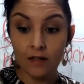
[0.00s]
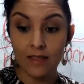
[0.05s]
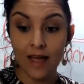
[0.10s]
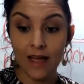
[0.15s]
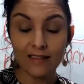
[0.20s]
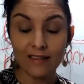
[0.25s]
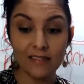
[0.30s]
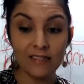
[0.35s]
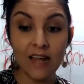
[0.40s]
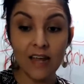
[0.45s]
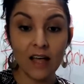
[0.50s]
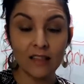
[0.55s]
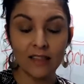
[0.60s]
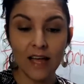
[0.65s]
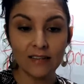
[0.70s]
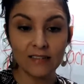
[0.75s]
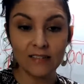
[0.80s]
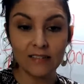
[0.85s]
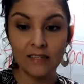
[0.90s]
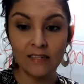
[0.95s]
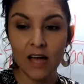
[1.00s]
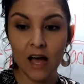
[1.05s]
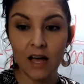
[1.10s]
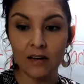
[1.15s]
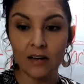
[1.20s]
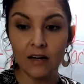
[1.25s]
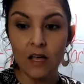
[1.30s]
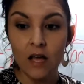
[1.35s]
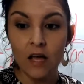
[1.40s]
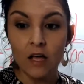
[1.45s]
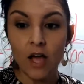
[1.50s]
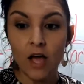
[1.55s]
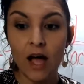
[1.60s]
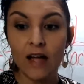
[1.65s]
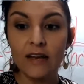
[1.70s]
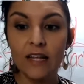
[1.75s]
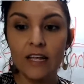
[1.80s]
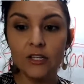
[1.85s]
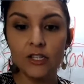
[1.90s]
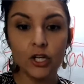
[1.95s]
that's not,
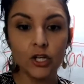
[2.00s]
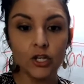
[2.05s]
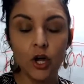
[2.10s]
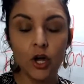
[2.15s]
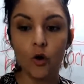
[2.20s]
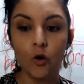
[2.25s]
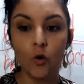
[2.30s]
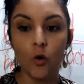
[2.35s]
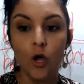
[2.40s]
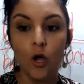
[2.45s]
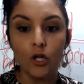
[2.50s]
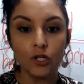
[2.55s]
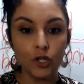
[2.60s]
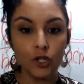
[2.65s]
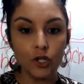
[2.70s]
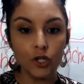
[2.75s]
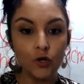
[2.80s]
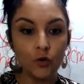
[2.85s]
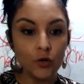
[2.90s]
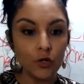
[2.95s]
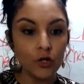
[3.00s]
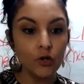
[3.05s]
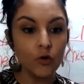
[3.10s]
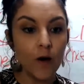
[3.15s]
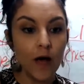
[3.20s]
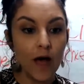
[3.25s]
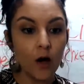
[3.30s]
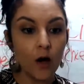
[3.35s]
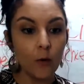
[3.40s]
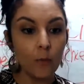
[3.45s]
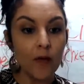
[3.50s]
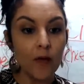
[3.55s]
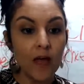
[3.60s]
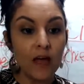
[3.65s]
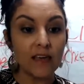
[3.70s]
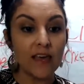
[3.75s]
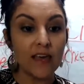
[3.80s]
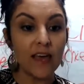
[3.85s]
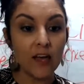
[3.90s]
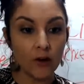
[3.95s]
I need to know, do you help
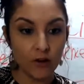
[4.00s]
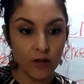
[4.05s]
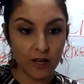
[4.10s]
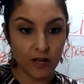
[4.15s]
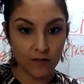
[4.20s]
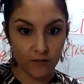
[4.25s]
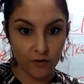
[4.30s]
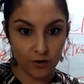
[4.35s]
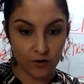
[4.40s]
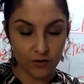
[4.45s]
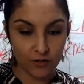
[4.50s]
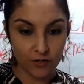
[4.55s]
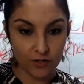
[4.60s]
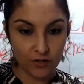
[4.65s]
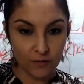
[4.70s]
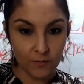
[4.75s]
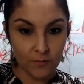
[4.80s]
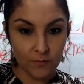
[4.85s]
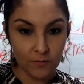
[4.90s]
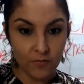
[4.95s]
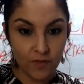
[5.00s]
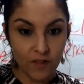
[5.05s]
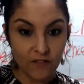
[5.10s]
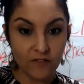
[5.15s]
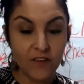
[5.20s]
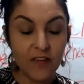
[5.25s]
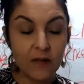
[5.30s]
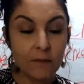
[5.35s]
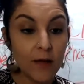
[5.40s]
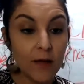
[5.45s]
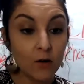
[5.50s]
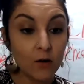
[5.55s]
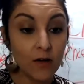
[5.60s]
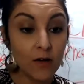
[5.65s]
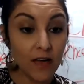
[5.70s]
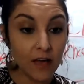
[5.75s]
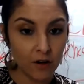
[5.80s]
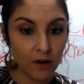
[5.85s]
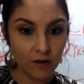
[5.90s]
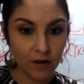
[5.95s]
caregivers, female
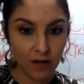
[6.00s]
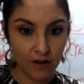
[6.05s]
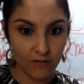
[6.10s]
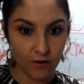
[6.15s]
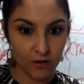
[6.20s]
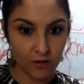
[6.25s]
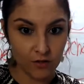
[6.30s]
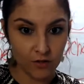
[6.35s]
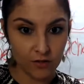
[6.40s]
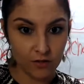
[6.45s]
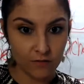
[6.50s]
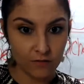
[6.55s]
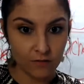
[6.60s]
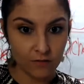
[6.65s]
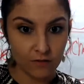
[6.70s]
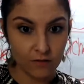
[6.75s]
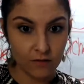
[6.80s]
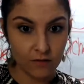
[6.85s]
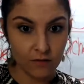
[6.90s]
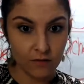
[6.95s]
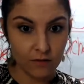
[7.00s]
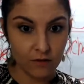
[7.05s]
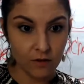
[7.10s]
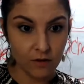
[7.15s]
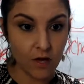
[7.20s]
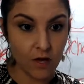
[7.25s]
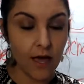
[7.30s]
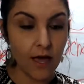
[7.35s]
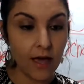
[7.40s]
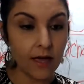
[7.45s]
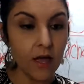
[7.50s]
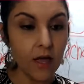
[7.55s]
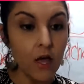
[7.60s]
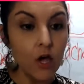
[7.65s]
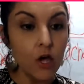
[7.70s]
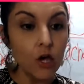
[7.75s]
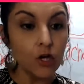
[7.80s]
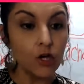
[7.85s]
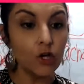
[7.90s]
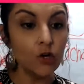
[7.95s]
caregivers, okay?
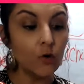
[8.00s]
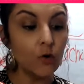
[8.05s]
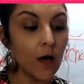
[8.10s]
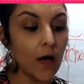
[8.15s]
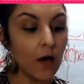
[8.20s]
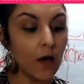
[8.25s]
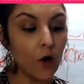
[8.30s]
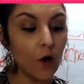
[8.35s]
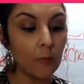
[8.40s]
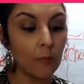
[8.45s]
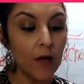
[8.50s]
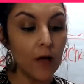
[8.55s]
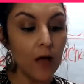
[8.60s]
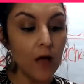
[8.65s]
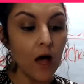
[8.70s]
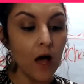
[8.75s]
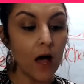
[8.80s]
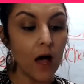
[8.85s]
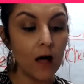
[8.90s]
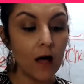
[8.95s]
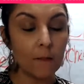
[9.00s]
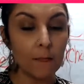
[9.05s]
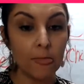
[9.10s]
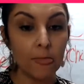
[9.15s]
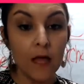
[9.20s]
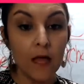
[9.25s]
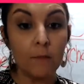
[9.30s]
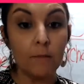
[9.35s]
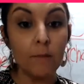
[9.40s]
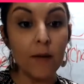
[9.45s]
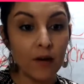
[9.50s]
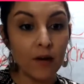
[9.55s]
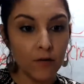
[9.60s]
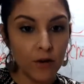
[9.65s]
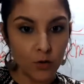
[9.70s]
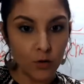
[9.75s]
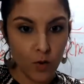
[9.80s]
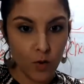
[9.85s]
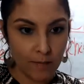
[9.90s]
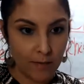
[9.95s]
You help
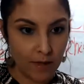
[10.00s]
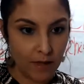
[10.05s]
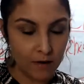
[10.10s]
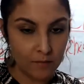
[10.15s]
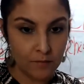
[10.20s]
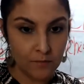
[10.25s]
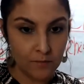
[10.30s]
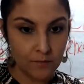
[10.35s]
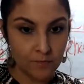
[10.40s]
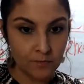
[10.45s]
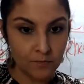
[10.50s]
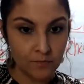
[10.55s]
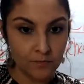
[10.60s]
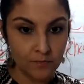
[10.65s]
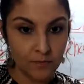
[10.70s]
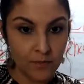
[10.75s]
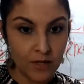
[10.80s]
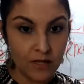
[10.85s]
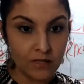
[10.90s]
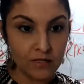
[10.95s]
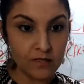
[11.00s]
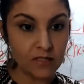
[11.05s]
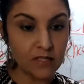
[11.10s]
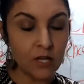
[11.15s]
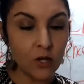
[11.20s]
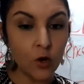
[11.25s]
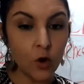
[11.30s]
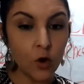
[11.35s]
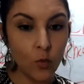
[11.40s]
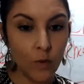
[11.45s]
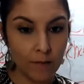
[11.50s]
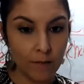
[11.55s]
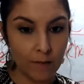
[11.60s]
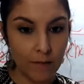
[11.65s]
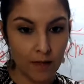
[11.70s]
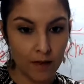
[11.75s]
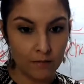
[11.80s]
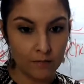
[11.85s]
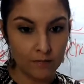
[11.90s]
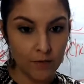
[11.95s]
married women, single
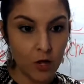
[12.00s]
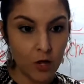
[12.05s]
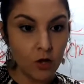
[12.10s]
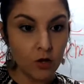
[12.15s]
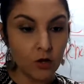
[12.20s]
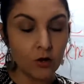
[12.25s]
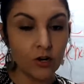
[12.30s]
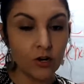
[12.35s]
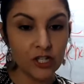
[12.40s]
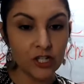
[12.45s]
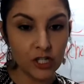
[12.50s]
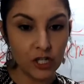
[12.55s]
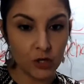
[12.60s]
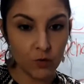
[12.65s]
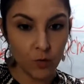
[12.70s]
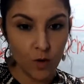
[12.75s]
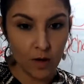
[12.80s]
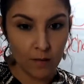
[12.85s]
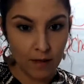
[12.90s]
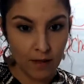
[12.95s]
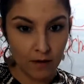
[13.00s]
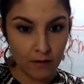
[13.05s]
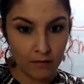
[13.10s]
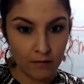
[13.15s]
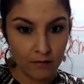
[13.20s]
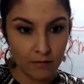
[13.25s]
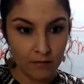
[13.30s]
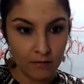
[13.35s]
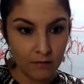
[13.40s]
women, Christian women.